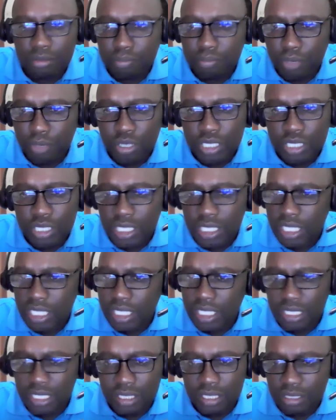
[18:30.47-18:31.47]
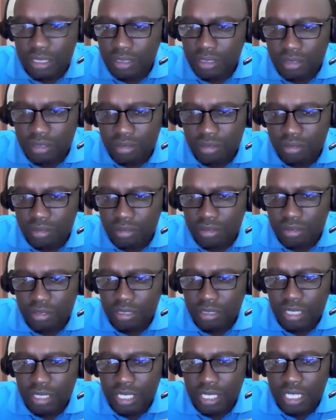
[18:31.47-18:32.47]
bought and
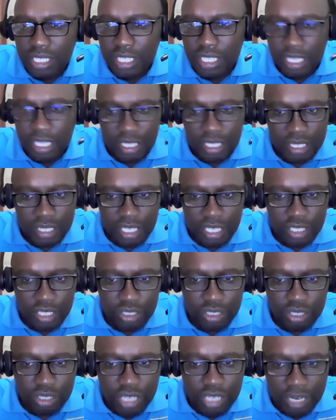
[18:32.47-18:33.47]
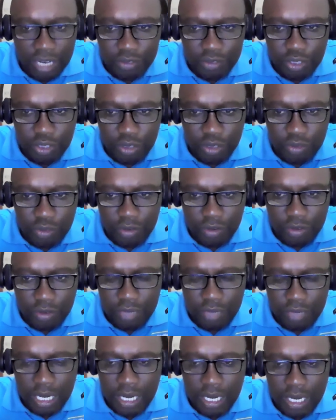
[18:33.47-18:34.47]
they don't have sort
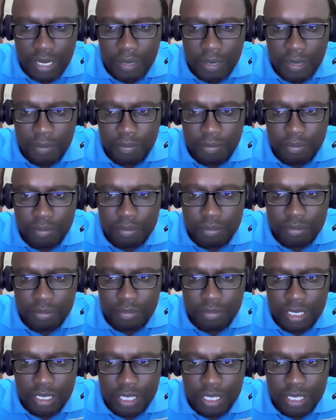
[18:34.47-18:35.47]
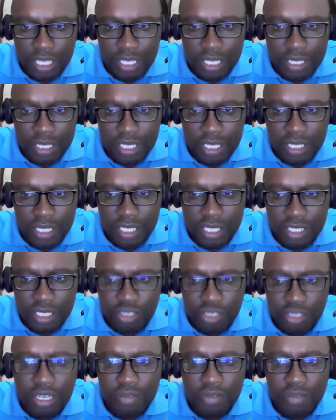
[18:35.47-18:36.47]
of they
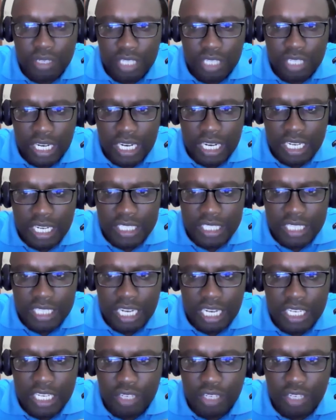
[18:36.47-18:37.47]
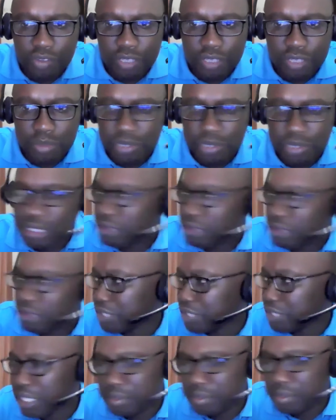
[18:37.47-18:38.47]
don't have an understanding of themselves.
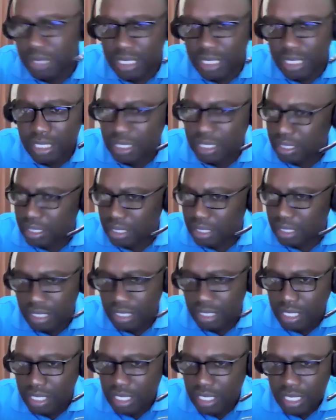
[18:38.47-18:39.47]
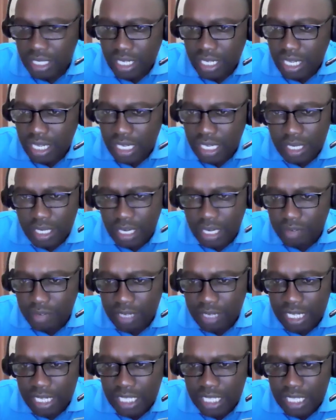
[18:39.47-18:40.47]
For them, it's just any
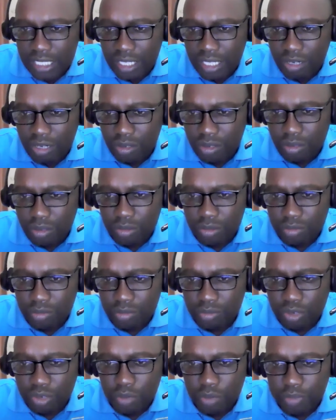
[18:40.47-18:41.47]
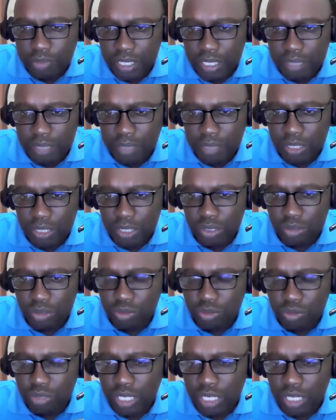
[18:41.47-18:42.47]
advertiser or corporate person
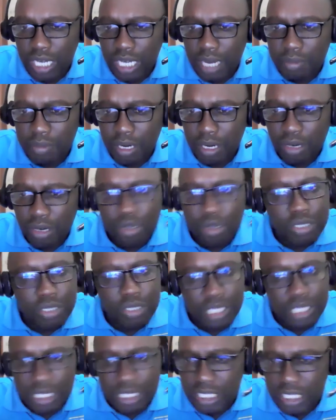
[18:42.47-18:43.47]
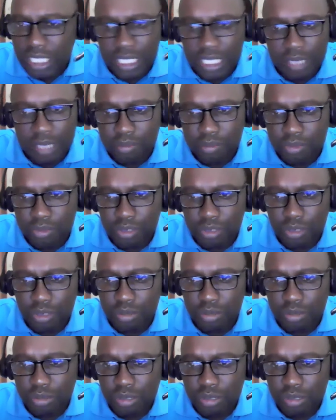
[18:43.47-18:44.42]
who will come along, they take them through.